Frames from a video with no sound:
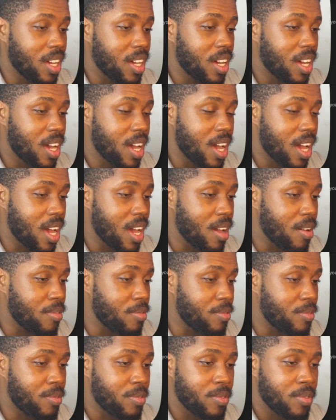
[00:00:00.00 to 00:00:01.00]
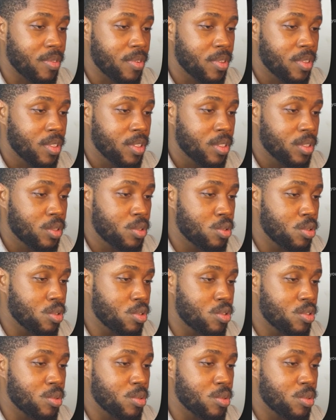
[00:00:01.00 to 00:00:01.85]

I have two